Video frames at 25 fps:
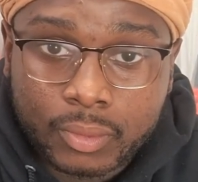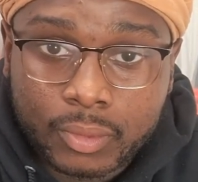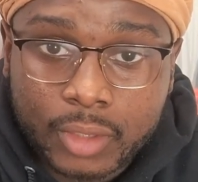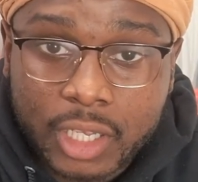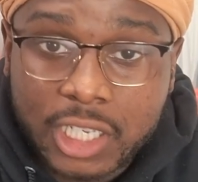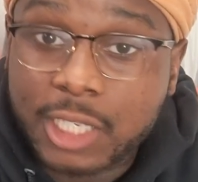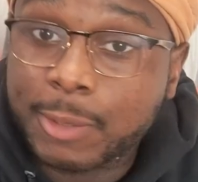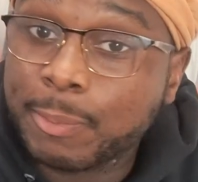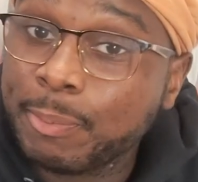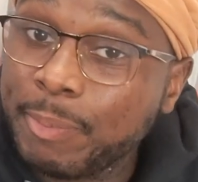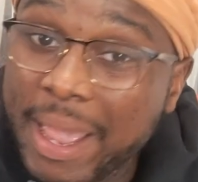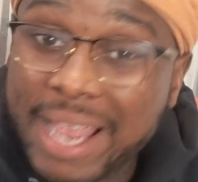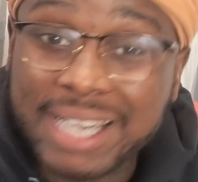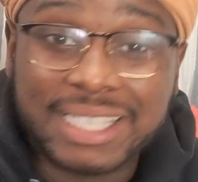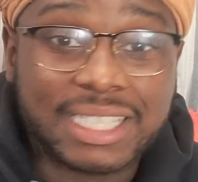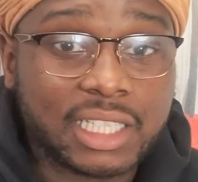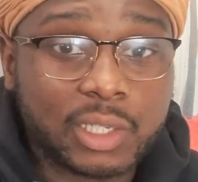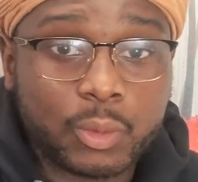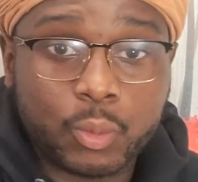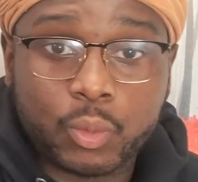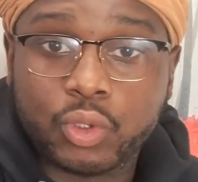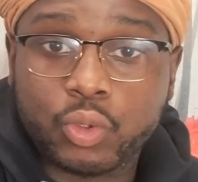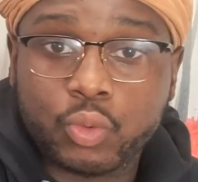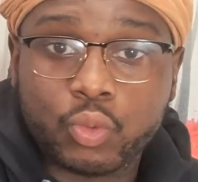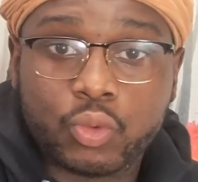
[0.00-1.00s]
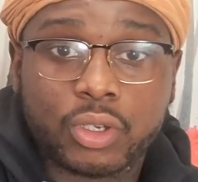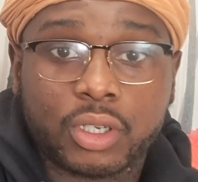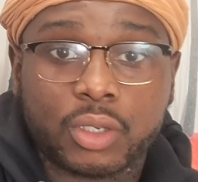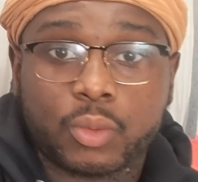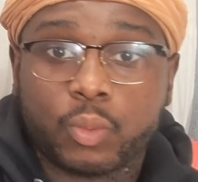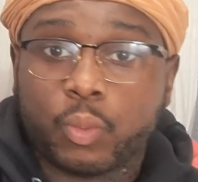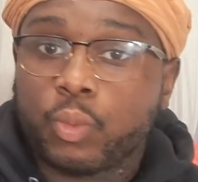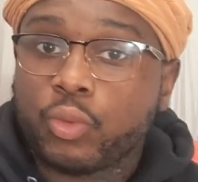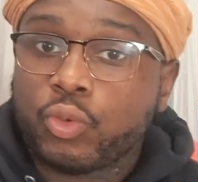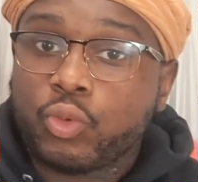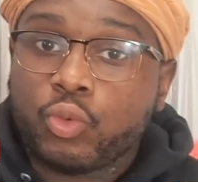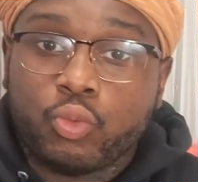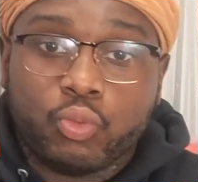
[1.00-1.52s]
Especially when
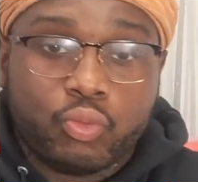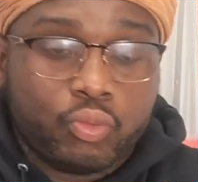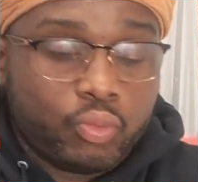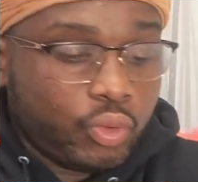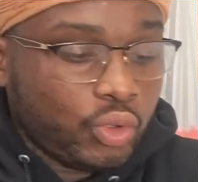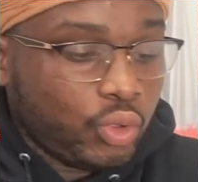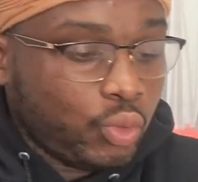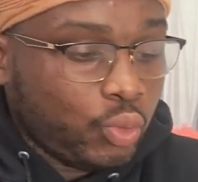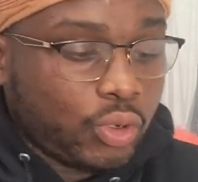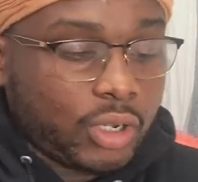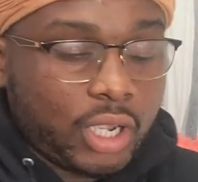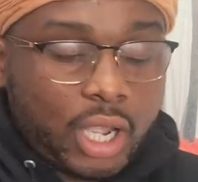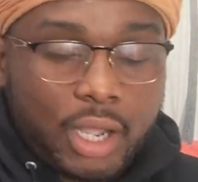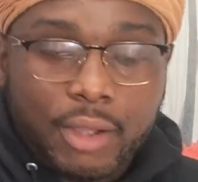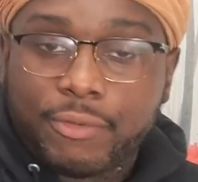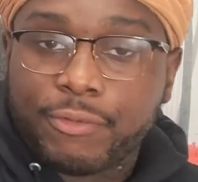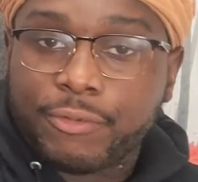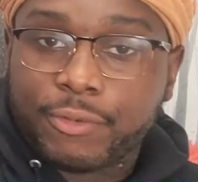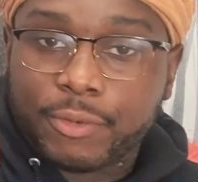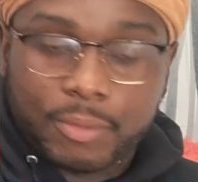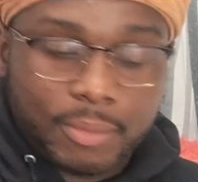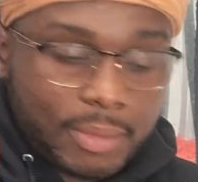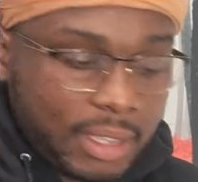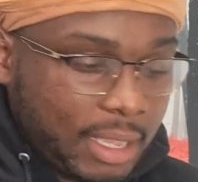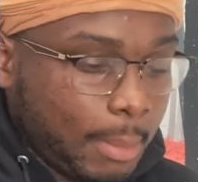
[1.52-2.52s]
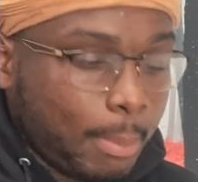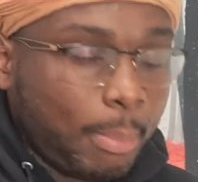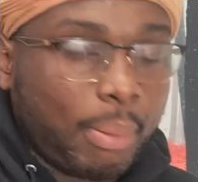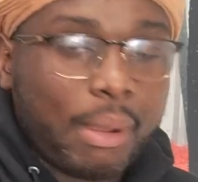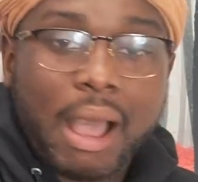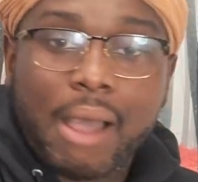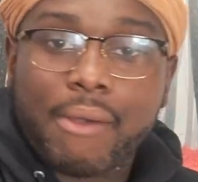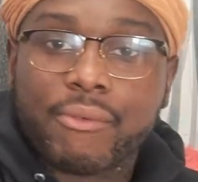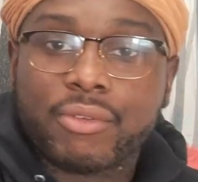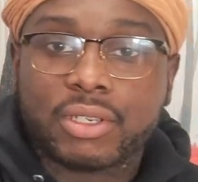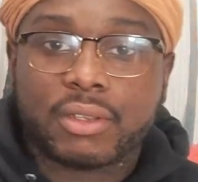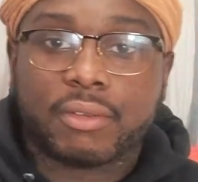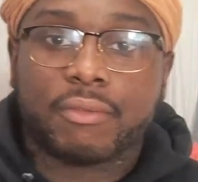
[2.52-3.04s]
you come from
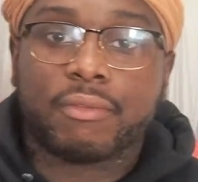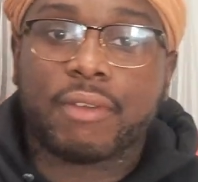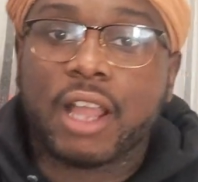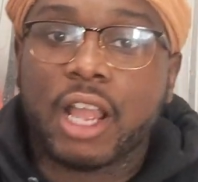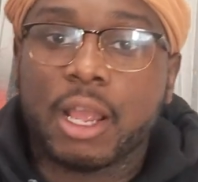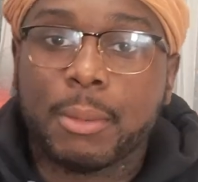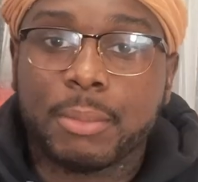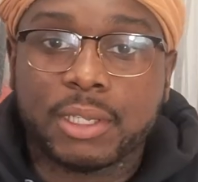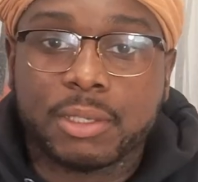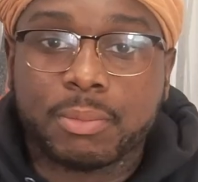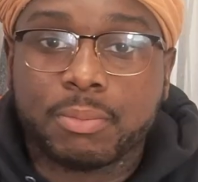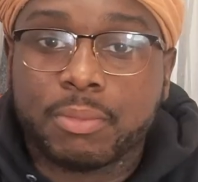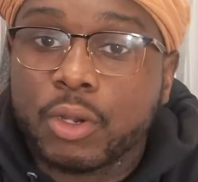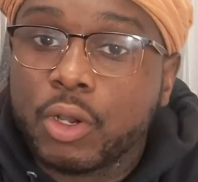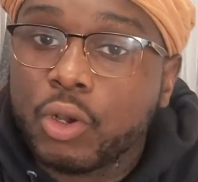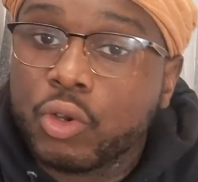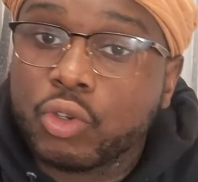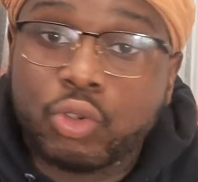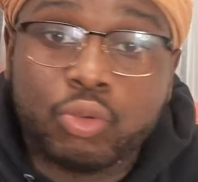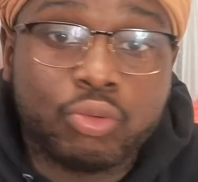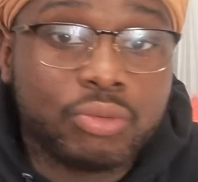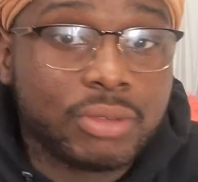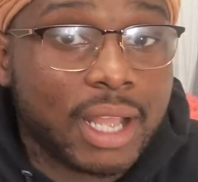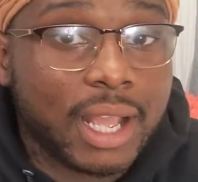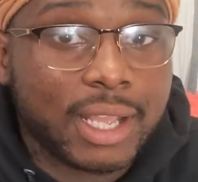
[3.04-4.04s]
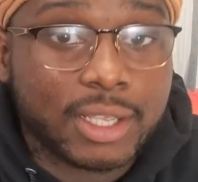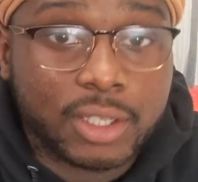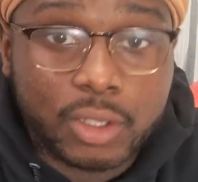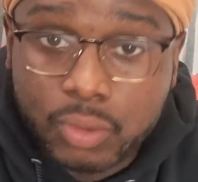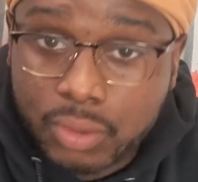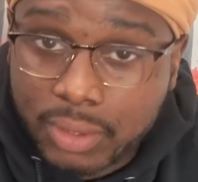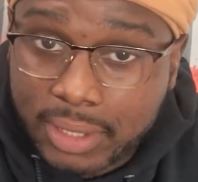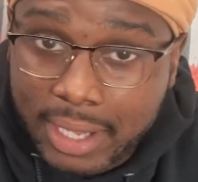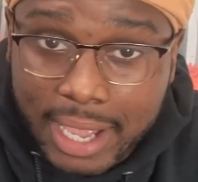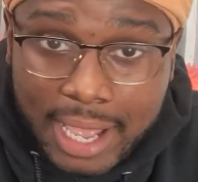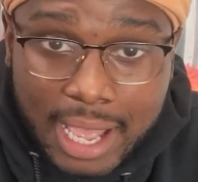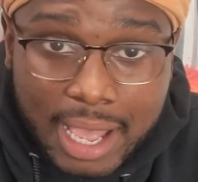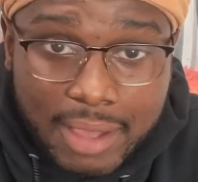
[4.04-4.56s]
impoverished environments, bro, and you're not used
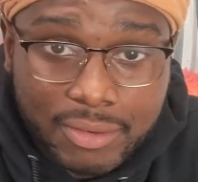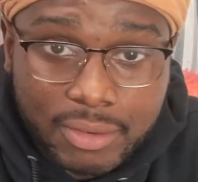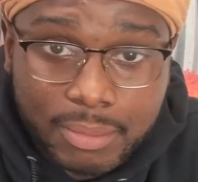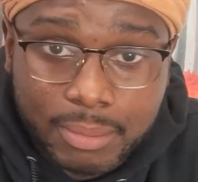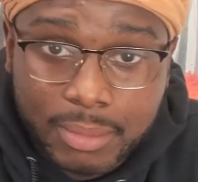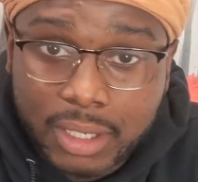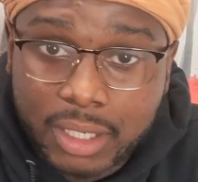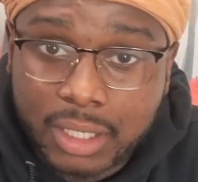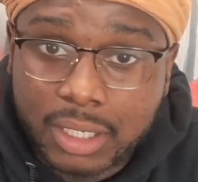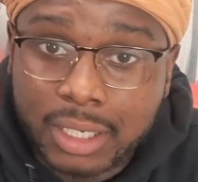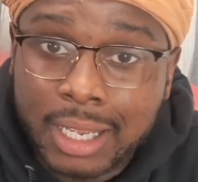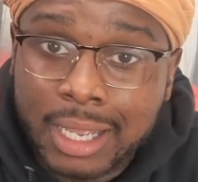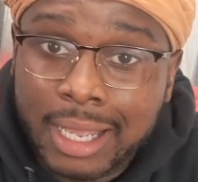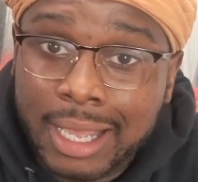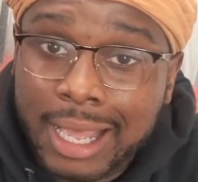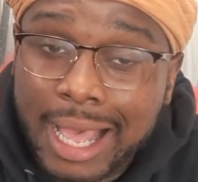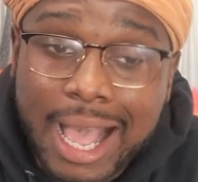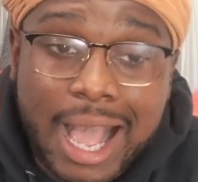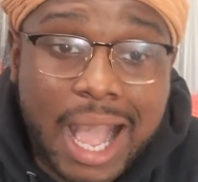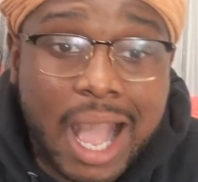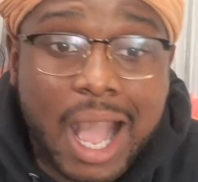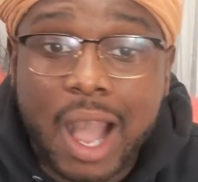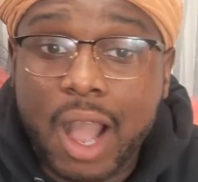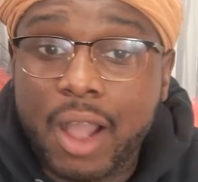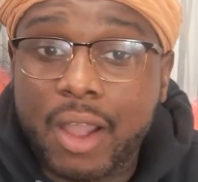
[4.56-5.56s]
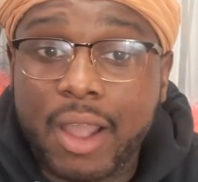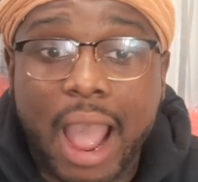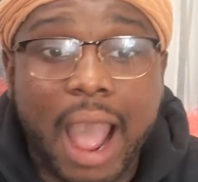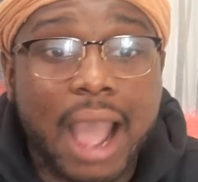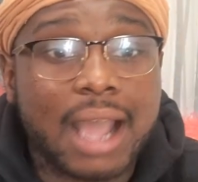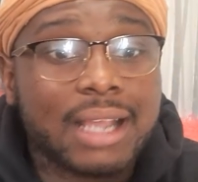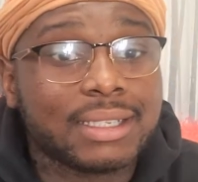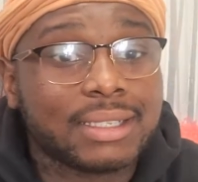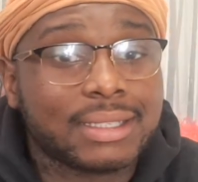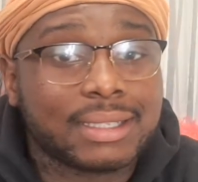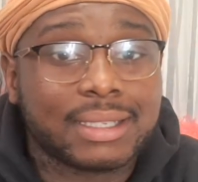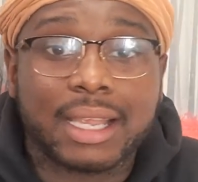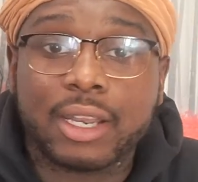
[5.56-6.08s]
to having much.
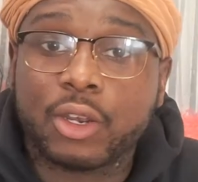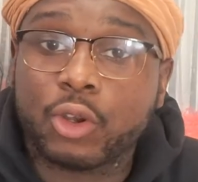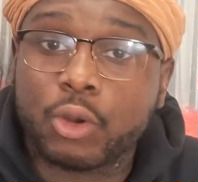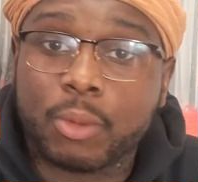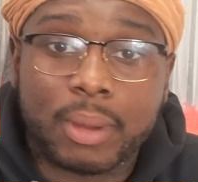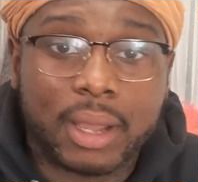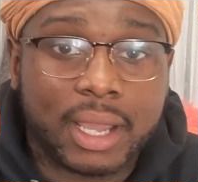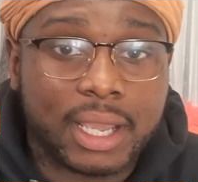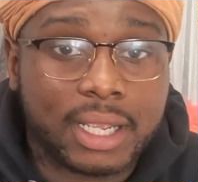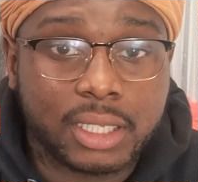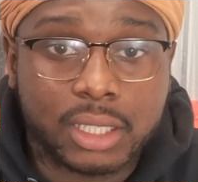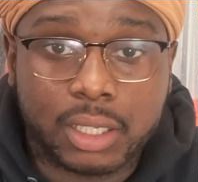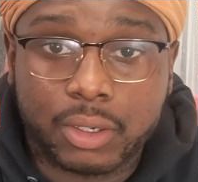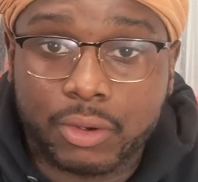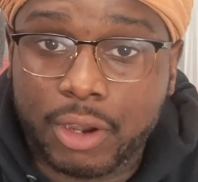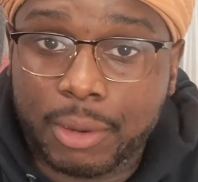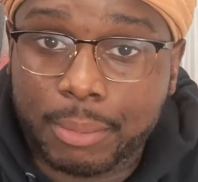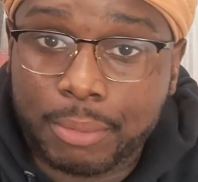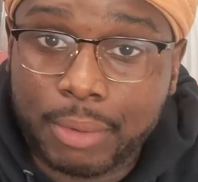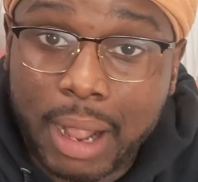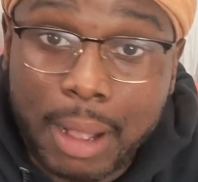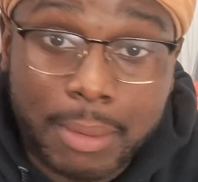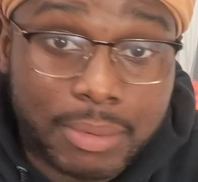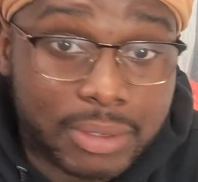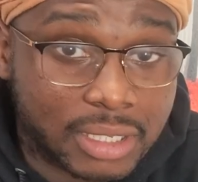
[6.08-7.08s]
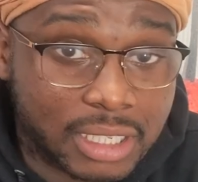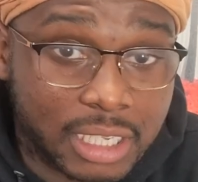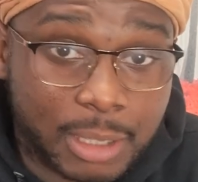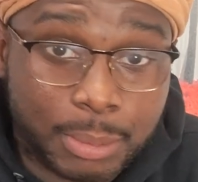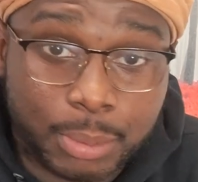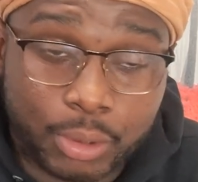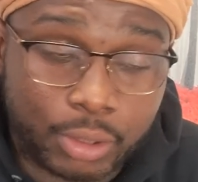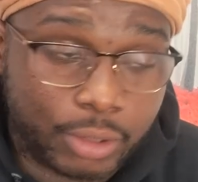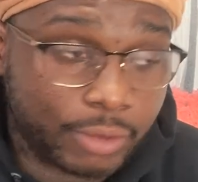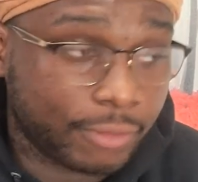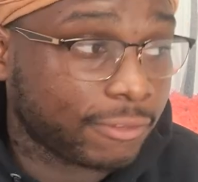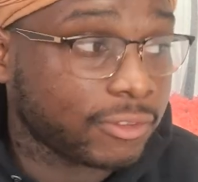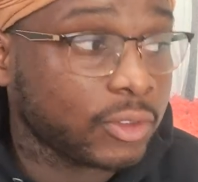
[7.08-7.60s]
I said it on my Instagram, bro. I was sleeping
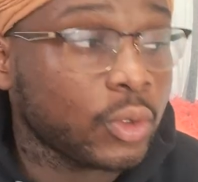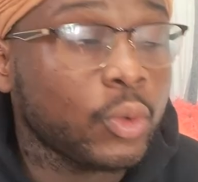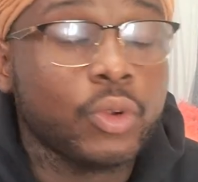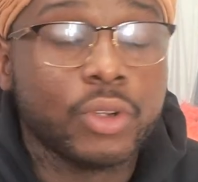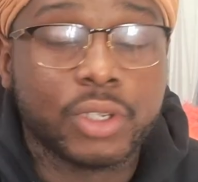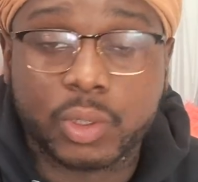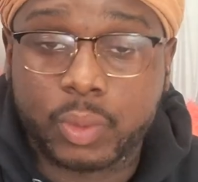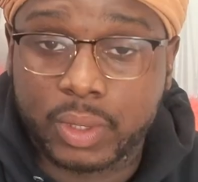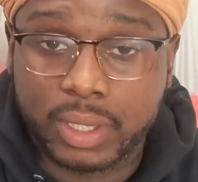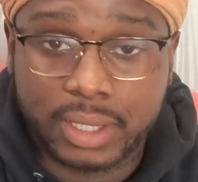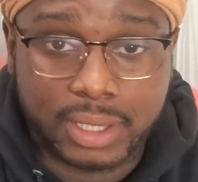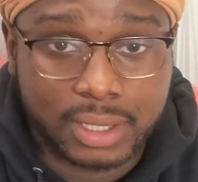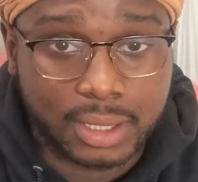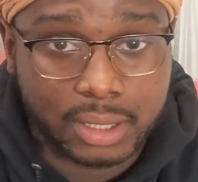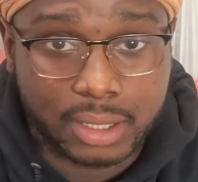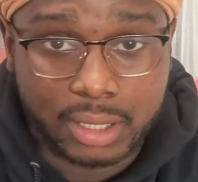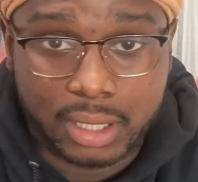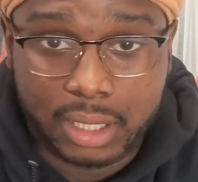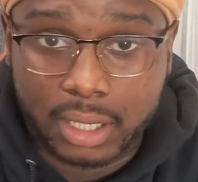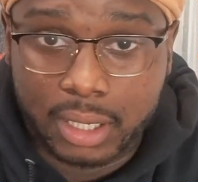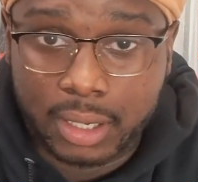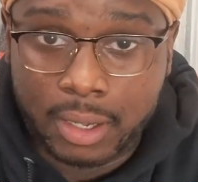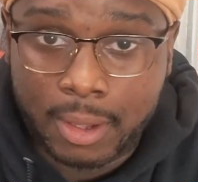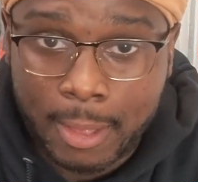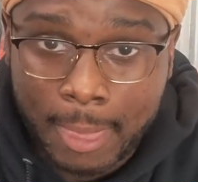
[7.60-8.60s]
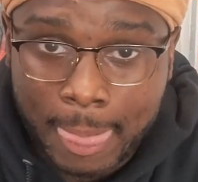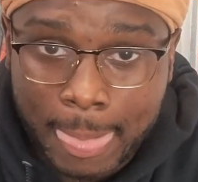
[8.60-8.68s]
on the floor in 2016.